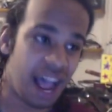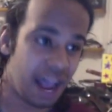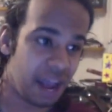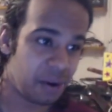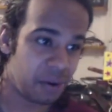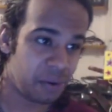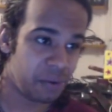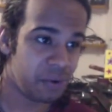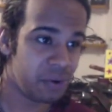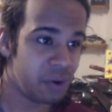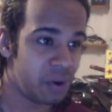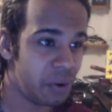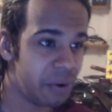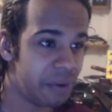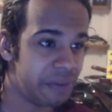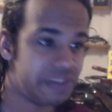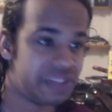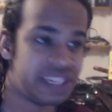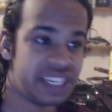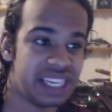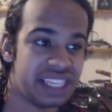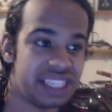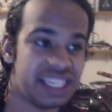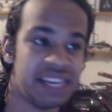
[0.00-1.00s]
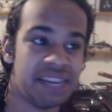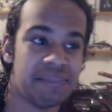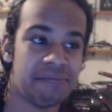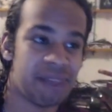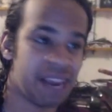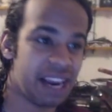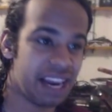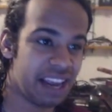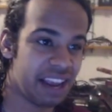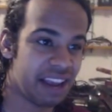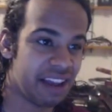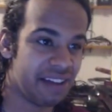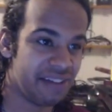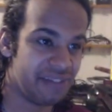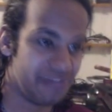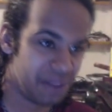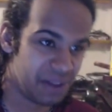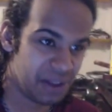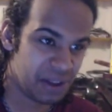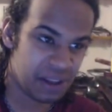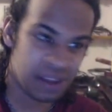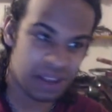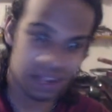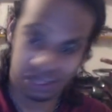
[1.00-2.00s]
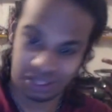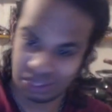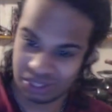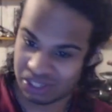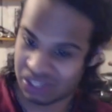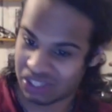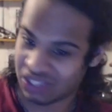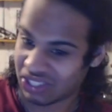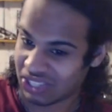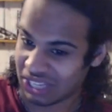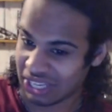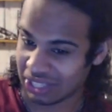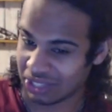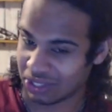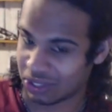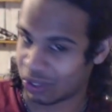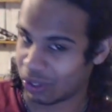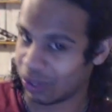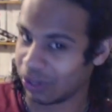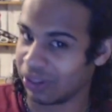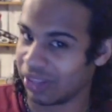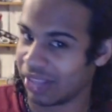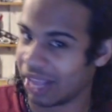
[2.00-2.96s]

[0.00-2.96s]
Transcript: don't know if Disney might have censored